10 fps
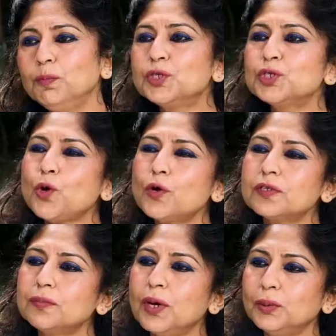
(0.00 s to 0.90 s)
which
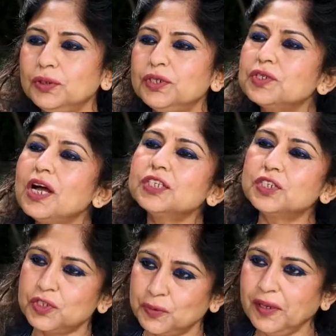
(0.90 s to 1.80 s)
talks about the
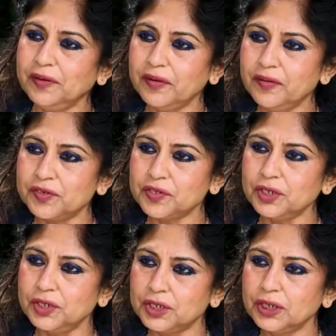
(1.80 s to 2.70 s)
transdisciplinary
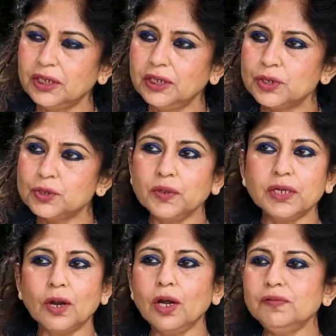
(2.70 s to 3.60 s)
research, so we
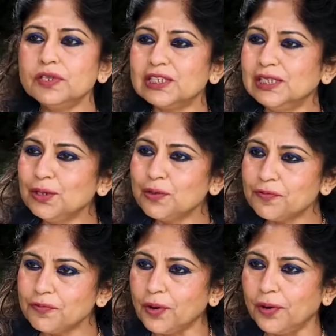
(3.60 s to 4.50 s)
can always look
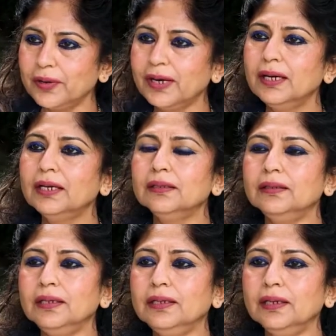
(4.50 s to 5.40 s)
for
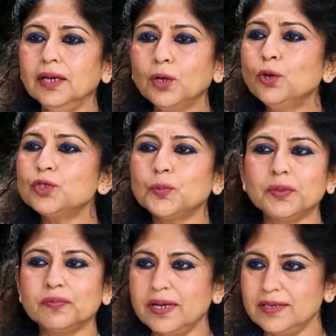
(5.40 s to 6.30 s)
the
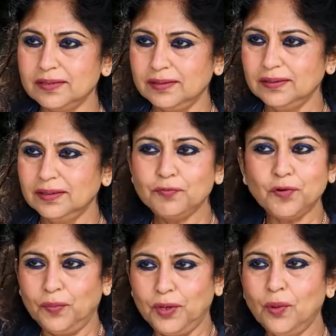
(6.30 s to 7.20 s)
co-supervisor
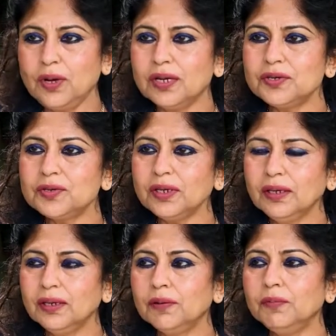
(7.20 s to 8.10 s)
from your country.
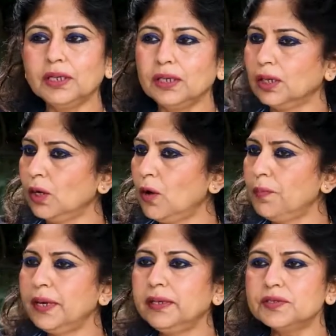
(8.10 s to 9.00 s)
We can
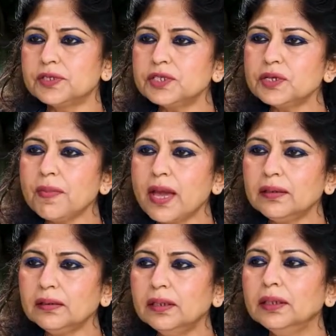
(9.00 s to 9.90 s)
collaborate in such a
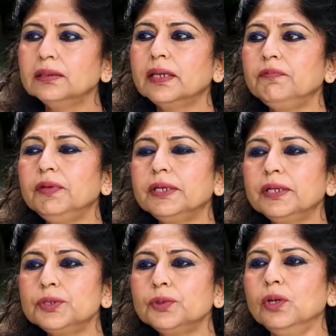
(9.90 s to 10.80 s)
manner that we
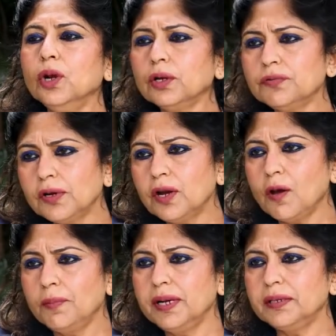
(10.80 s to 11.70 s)
can do a lot of
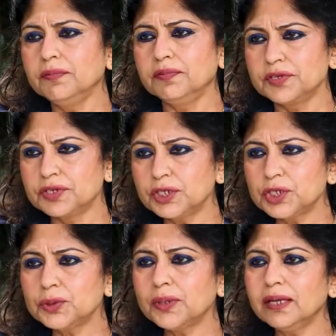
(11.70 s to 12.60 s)
collaborative
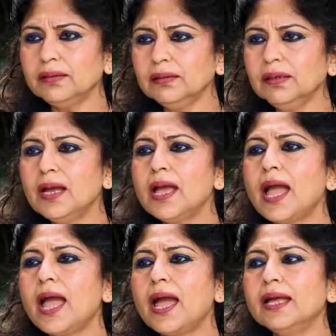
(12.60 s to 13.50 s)
research together
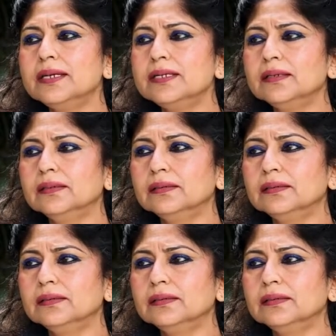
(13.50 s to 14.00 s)
and